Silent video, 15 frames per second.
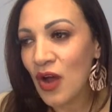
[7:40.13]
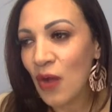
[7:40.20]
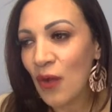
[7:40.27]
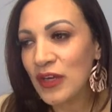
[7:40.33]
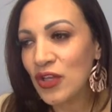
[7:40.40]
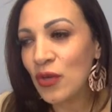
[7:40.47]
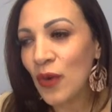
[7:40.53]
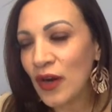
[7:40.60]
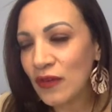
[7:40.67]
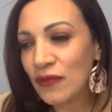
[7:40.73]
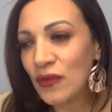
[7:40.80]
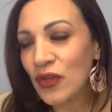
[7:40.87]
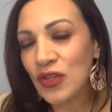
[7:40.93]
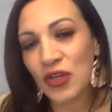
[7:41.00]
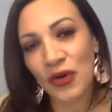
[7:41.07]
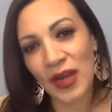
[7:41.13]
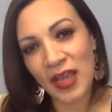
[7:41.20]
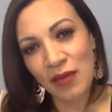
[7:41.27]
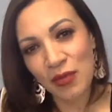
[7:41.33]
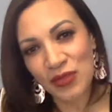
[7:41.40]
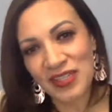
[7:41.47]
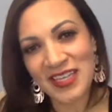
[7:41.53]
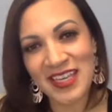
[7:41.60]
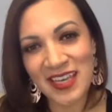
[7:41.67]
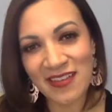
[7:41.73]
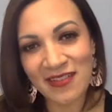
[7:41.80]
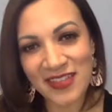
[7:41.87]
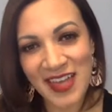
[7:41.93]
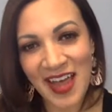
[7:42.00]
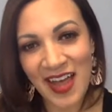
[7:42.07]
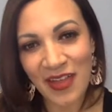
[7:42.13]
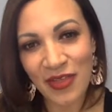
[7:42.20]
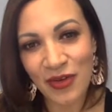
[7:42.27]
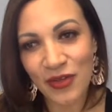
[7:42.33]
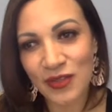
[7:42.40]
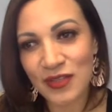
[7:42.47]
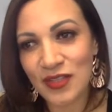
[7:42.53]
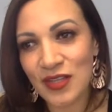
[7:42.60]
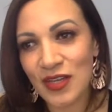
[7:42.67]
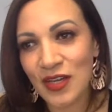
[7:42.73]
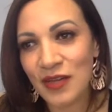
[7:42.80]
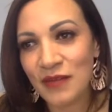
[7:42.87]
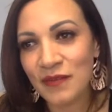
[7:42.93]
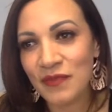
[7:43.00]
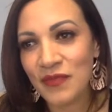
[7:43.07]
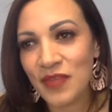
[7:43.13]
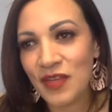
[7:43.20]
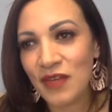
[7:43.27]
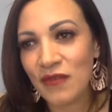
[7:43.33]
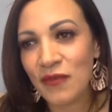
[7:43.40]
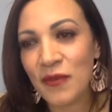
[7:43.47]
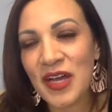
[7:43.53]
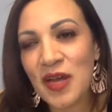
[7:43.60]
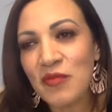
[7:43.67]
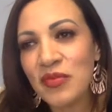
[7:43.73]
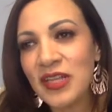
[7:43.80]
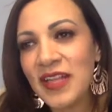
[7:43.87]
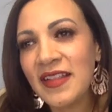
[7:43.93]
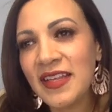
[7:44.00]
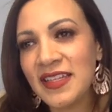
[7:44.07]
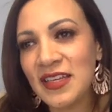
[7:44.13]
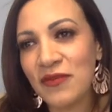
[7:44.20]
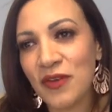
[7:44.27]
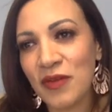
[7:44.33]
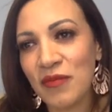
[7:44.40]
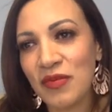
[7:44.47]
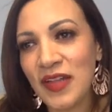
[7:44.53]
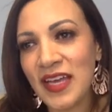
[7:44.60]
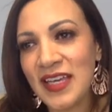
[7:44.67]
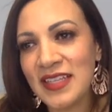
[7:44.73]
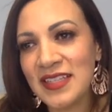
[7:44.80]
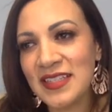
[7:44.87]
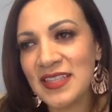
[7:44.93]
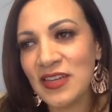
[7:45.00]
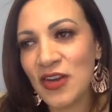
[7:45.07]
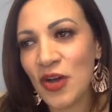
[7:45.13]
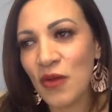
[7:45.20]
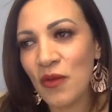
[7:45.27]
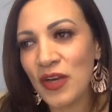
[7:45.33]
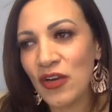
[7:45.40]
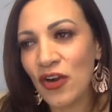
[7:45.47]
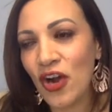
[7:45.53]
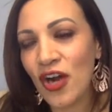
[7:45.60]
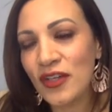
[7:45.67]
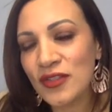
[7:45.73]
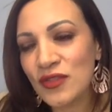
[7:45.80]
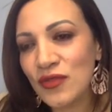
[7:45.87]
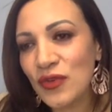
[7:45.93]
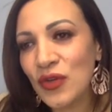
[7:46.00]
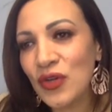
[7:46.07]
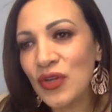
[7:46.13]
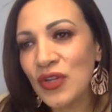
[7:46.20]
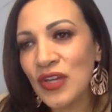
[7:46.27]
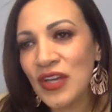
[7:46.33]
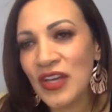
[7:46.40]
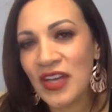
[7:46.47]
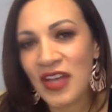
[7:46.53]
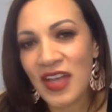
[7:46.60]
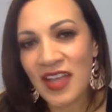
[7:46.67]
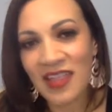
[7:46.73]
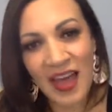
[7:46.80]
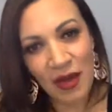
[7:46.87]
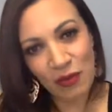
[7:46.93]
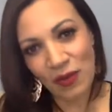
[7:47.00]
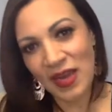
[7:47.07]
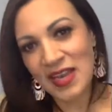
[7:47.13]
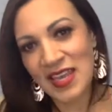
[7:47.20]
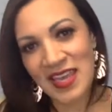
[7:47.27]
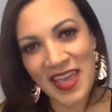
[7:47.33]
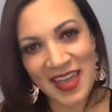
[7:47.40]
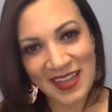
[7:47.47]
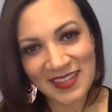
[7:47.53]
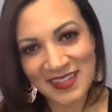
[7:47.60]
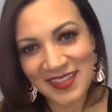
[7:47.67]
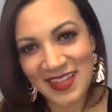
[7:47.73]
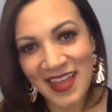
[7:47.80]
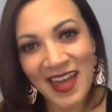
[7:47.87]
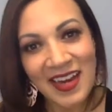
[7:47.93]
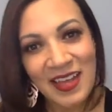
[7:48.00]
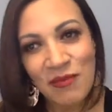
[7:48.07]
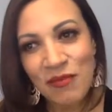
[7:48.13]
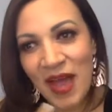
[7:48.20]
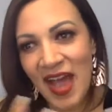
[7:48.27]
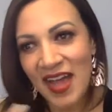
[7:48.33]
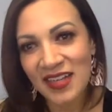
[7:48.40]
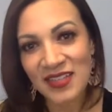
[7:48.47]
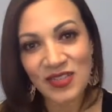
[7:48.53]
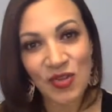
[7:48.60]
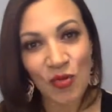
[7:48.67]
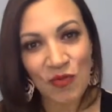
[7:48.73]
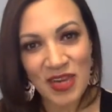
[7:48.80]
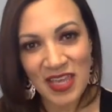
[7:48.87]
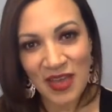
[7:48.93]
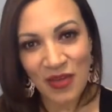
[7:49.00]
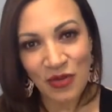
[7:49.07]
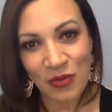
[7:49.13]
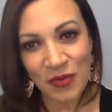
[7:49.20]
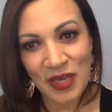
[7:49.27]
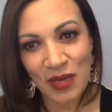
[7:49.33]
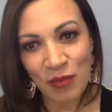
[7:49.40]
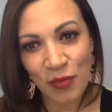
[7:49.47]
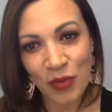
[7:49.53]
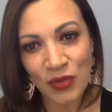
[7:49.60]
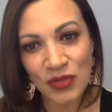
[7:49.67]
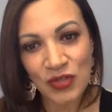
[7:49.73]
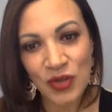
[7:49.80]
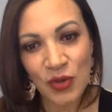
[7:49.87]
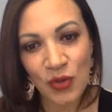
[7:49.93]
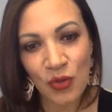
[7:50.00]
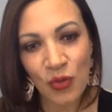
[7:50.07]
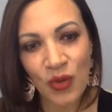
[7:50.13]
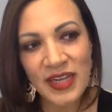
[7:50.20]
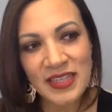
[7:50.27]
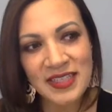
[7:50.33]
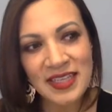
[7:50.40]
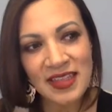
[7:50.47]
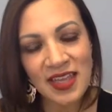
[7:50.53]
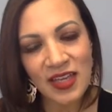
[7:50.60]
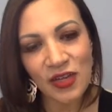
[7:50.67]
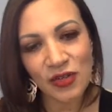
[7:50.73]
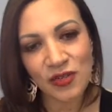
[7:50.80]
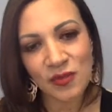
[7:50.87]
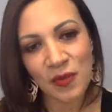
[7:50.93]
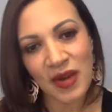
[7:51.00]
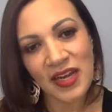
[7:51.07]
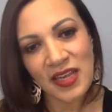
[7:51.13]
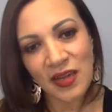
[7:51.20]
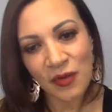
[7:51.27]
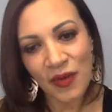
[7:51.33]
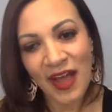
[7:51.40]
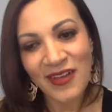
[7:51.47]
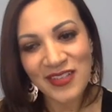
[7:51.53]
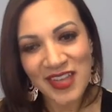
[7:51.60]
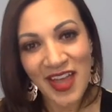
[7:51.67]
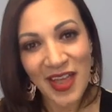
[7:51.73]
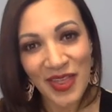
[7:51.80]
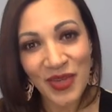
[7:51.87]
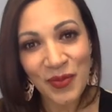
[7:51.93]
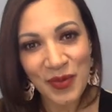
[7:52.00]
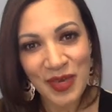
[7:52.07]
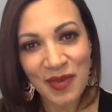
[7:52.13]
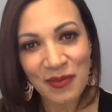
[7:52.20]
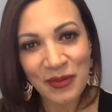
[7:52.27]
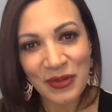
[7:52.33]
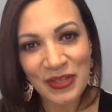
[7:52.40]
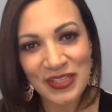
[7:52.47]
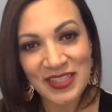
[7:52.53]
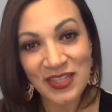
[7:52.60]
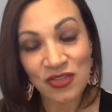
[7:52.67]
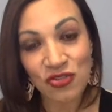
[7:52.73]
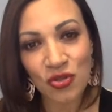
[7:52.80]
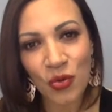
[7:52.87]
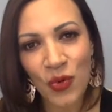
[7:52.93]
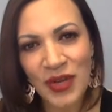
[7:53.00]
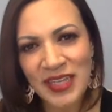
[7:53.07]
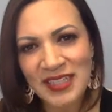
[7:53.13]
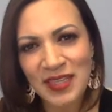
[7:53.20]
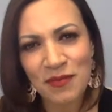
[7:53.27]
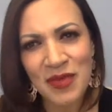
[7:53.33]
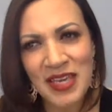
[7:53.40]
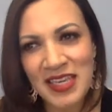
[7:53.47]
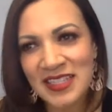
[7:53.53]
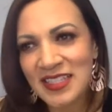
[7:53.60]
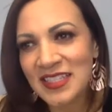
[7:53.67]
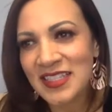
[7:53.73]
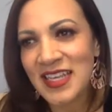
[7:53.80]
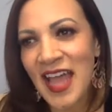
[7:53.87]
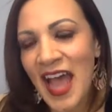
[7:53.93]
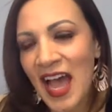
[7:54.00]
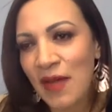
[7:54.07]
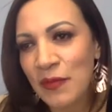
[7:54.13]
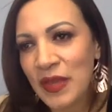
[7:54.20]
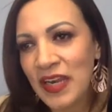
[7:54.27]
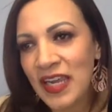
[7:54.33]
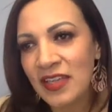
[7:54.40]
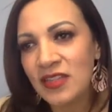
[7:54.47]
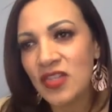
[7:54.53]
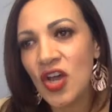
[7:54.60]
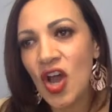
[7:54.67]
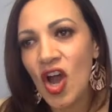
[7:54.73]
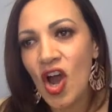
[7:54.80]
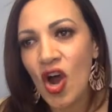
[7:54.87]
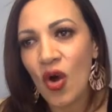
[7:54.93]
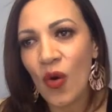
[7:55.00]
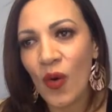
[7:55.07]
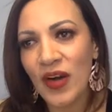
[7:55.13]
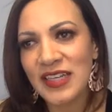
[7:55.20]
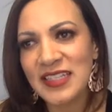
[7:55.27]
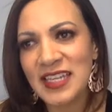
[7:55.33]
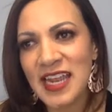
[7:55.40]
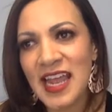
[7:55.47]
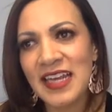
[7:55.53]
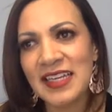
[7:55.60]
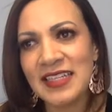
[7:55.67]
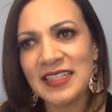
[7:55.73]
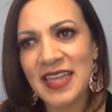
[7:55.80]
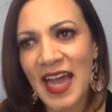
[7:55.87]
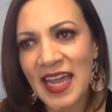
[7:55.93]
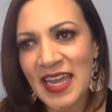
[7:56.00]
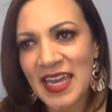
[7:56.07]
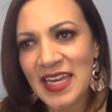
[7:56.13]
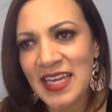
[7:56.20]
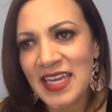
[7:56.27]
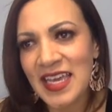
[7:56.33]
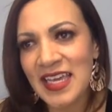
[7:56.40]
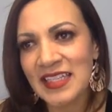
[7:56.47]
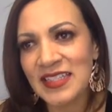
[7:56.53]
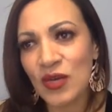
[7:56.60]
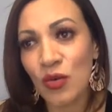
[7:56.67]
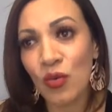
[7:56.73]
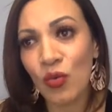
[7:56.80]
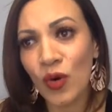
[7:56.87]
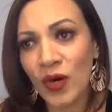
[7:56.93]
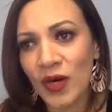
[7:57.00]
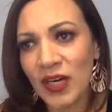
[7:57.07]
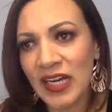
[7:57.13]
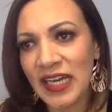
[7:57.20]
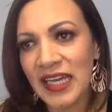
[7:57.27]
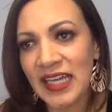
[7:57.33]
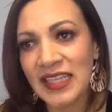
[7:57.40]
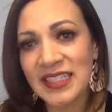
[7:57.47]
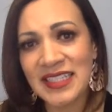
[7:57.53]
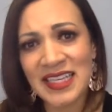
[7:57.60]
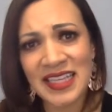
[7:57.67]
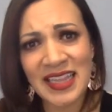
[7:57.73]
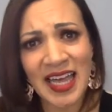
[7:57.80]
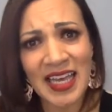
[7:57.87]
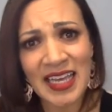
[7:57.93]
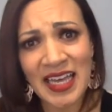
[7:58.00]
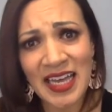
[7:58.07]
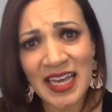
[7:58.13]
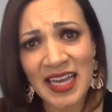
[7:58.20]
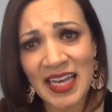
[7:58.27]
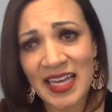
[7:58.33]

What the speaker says: when you are full, you're able to give to others from a completely different place. When your heart's full, that radiates and that impacts so many other people. So what is it that you're spreading around to other people? Is it joy? Is it peace? Is it happiness? Or is it anxiety? Is it worry? Is it like,